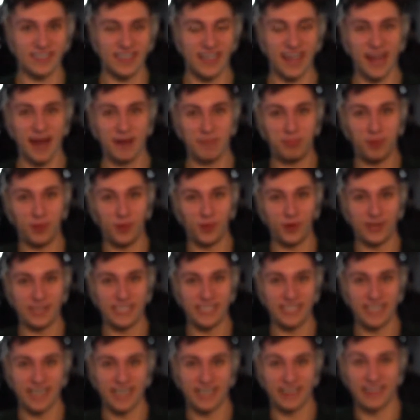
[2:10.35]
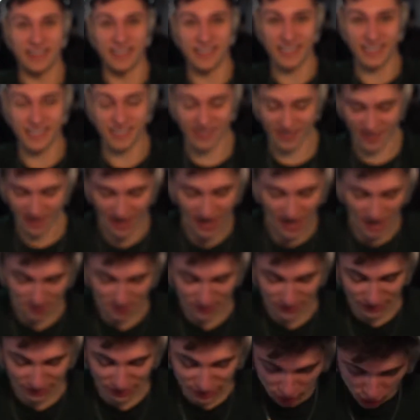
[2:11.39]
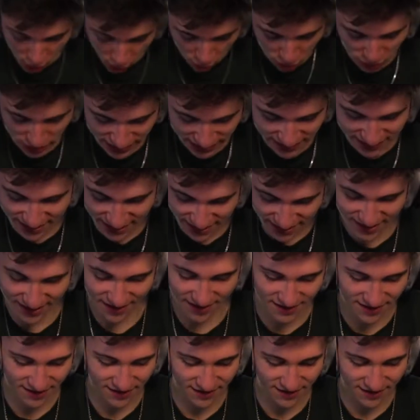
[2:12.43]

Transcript: Yeah, pointing at this. I'm a loaded gun.